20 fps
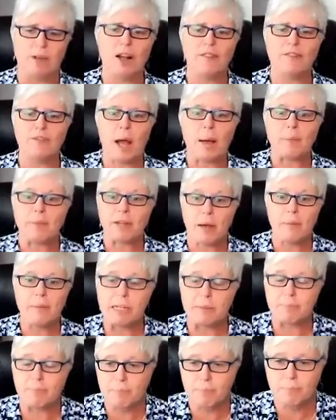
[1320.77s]
You know, I've, I've come
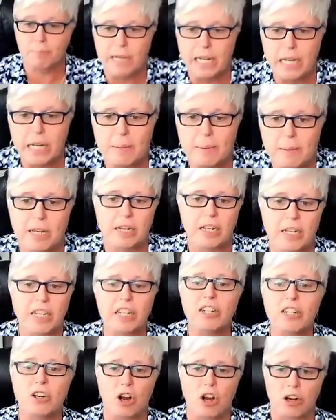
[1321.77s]
and become a
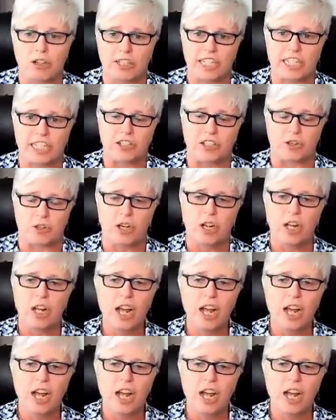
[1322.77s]
kindergarten teacher.